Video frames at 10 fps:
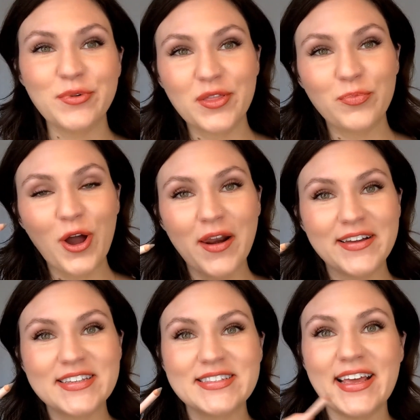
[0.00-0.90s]
with
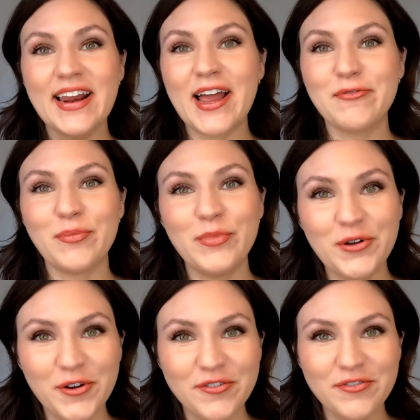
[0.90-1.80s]
products that I
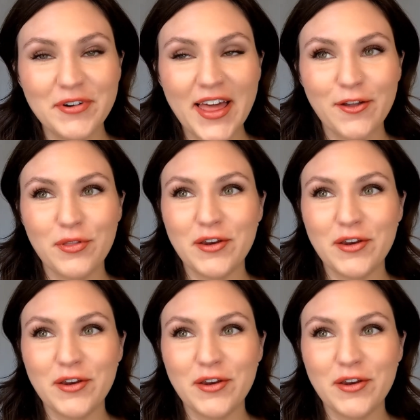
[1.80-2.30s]
remove rather